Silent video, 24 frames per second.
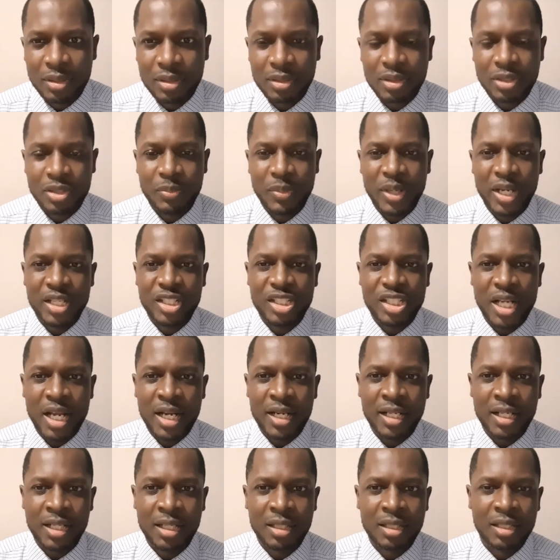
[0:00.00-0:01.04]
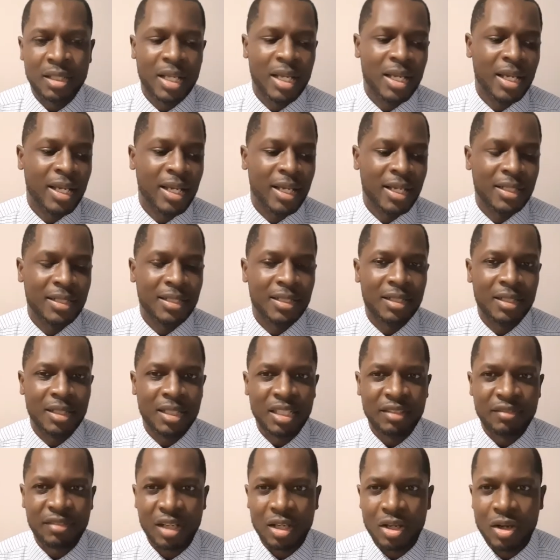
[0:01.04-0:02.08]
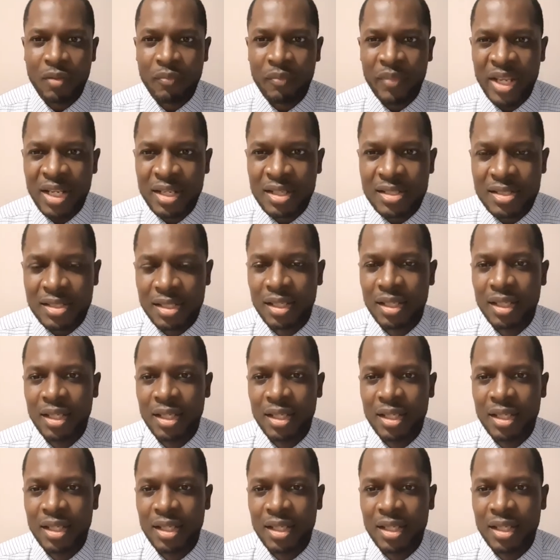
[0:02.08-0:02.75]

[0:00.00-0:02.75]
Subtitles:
to my channel, and leave a comment.